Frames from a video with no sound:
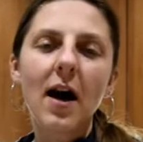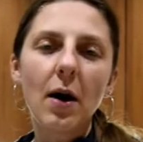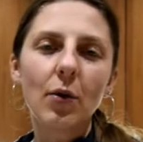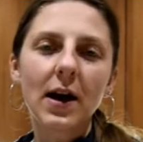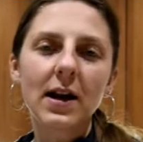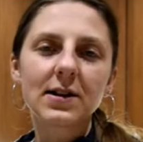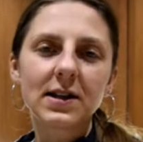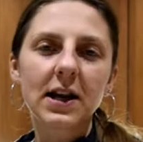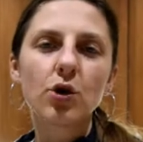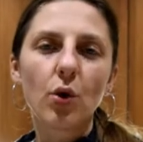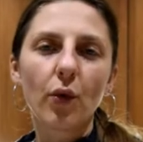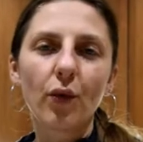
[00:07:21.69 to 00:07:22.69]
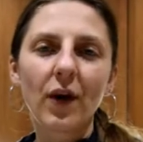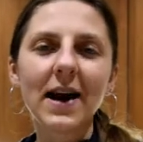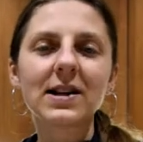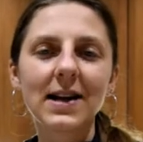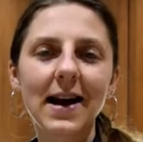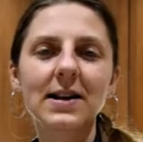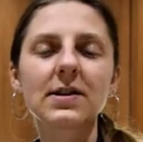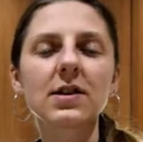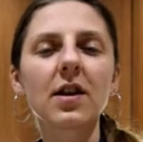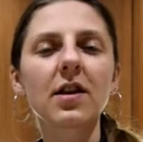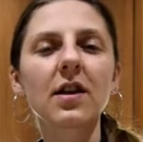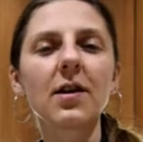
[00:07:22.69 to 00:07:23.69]
when I say no fat, yes,
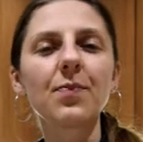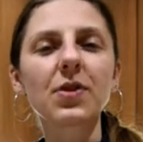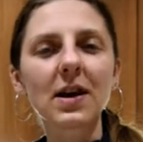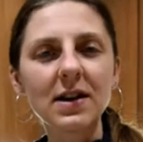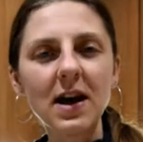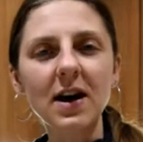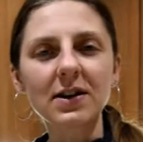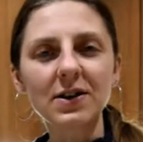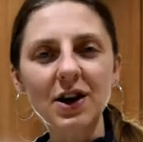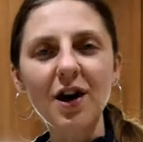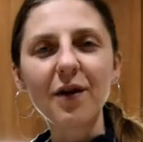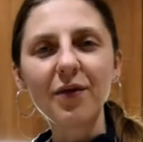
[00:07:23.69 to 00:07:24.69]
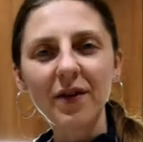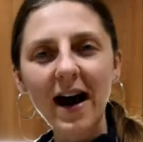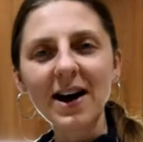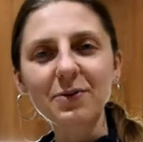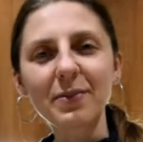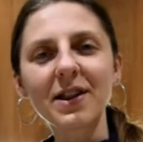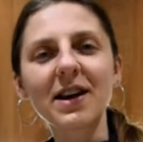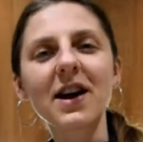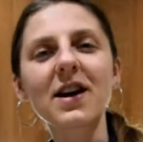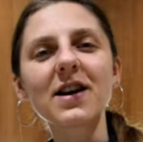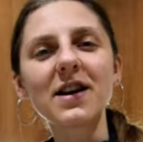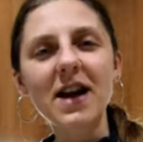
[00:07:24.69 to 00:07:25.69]
the nuts are fat, but
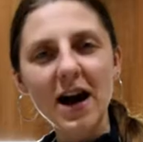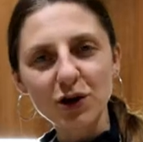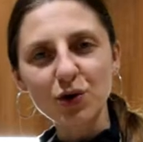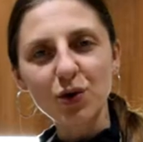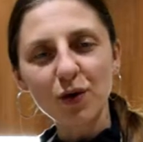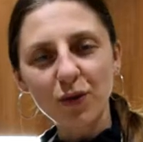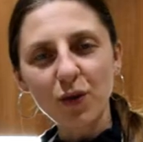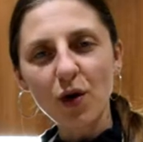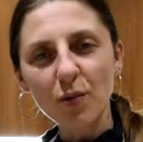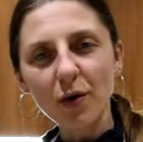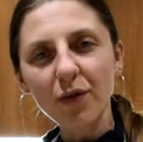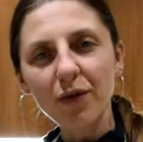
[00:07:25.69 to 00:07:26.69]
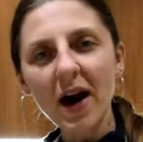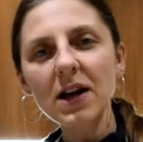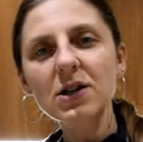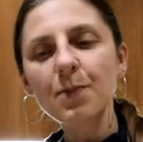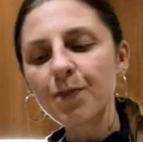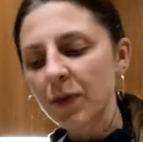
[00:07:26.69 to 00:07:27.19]
they're a natural form of fat.